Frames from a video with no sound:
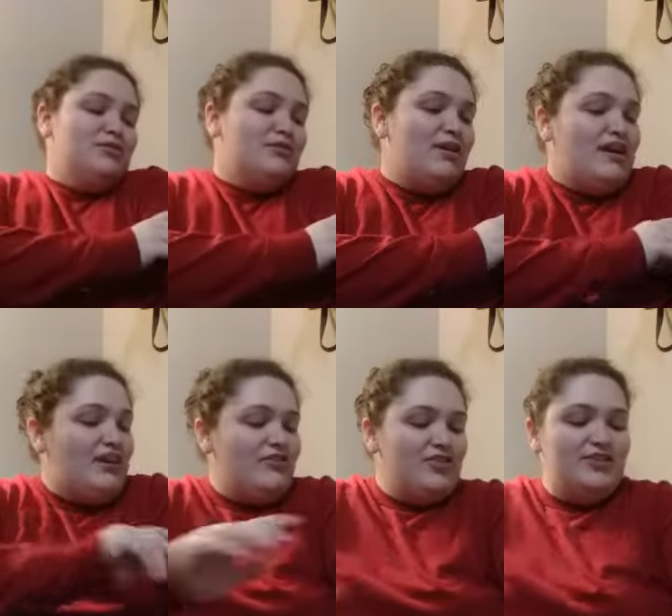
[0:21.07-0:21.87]
through what I
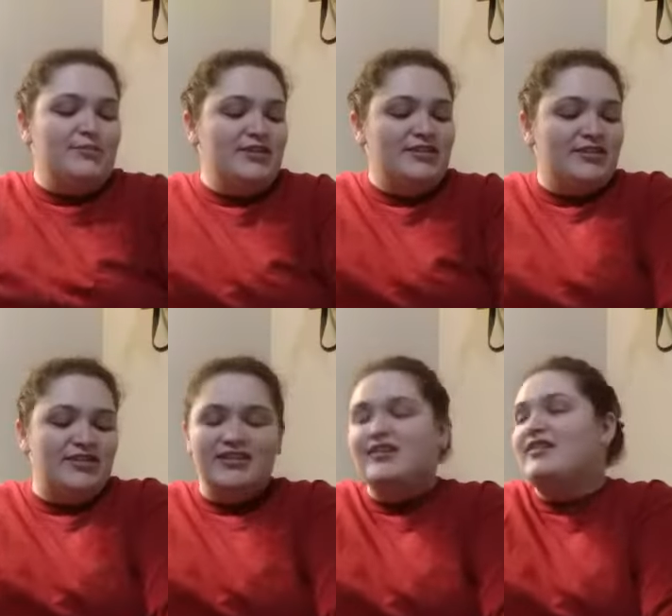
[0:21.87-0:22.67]
got for Christmas.
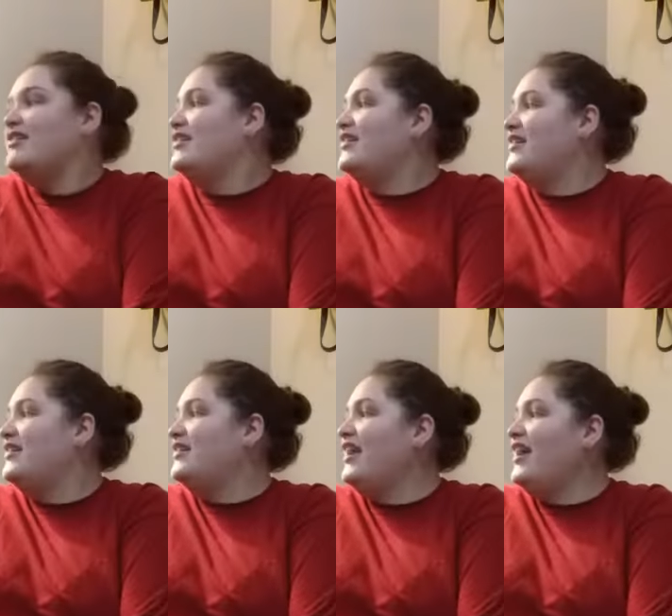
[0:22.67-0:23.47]
And
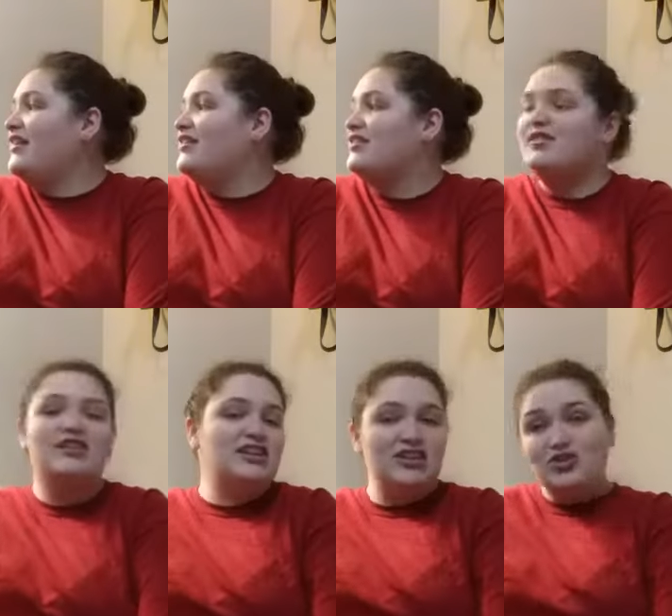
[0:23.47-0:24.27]
yeah,
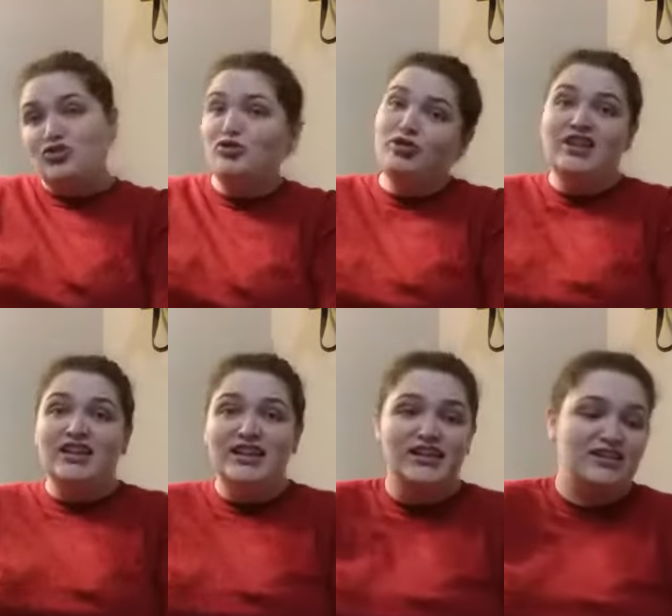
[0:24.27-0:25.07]
let's do
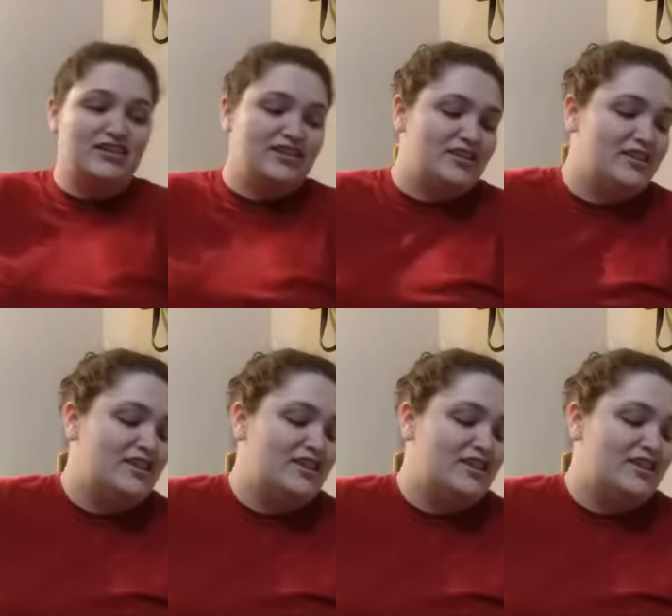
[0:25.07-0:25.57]
this!